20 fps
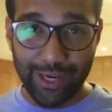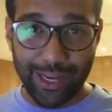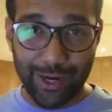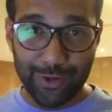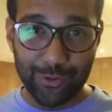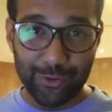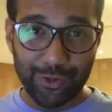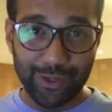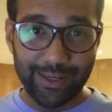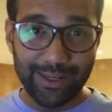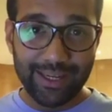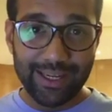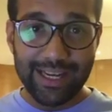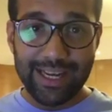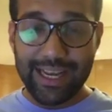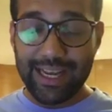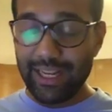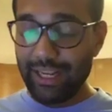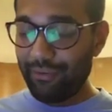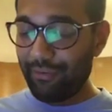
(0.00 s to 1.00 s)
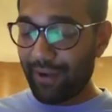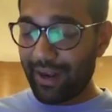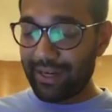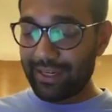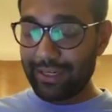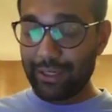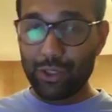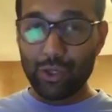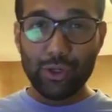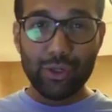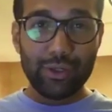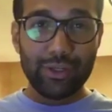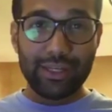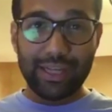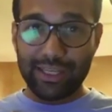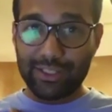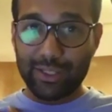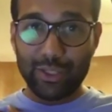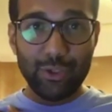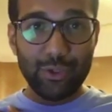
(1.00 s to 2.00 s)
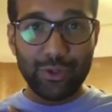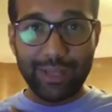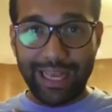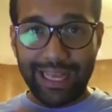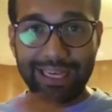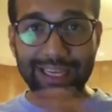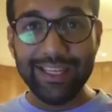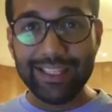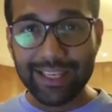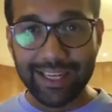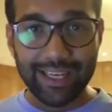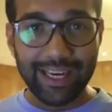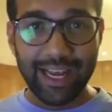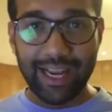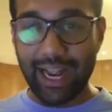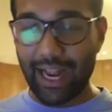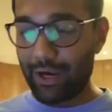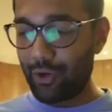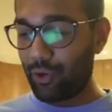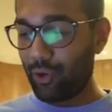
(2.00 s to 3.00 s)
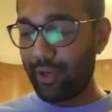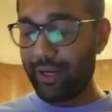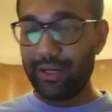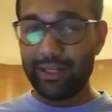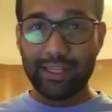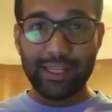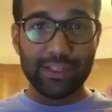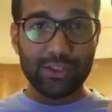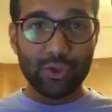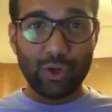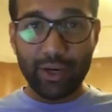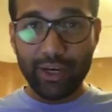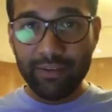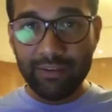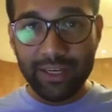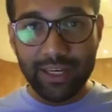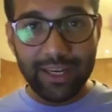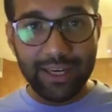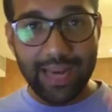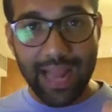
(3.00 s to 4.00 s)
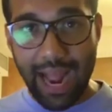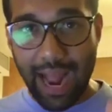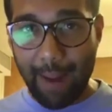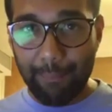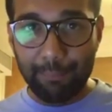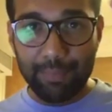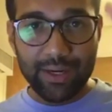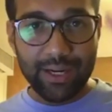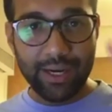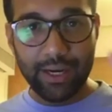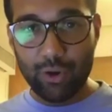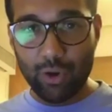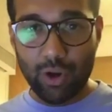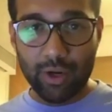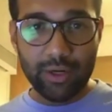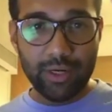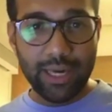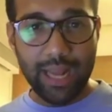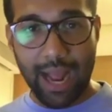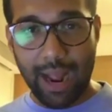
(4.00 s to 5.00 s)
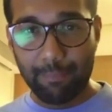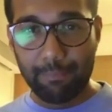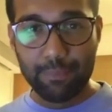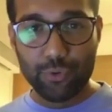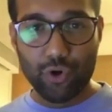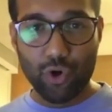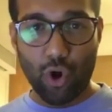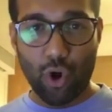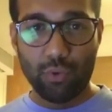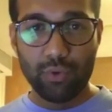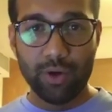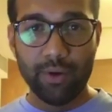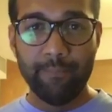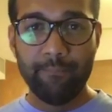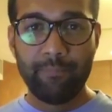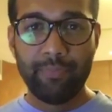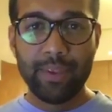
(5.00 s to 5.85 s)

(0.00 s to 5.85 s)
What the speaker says: Android. In fact, it doesn't look anything like Android. There's not even an app tray or an app drawer.